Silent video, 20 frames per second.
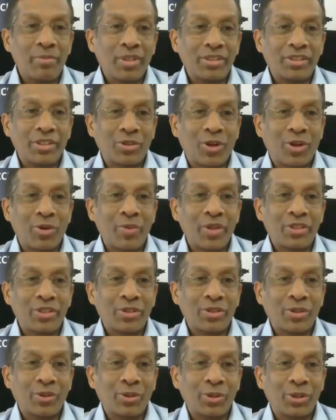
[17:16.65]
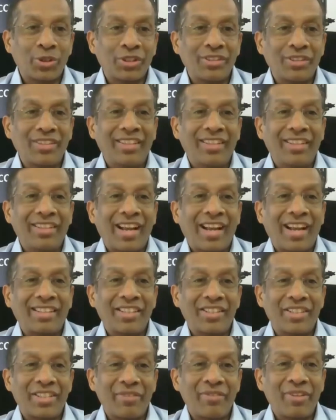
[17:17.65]
there's always a solution, and there's
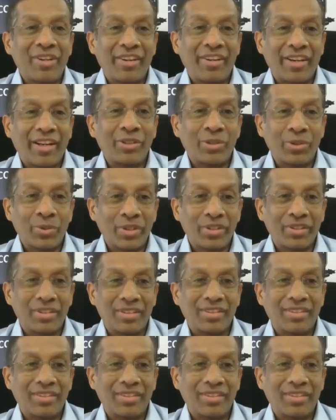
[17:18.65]
never an end to it.